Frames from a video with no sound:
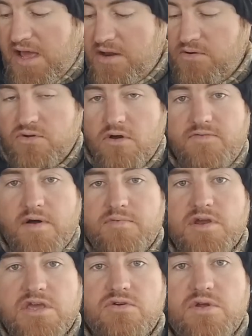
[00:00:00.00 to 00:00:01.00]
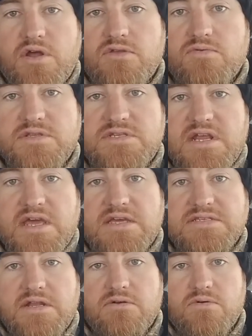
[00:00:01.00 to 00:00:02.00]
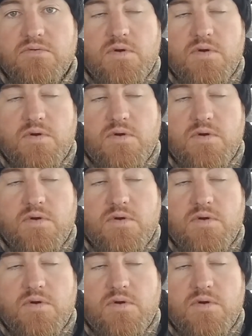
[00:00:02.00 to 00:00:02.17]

I don't know if I'll bring you another one tonight because I know we're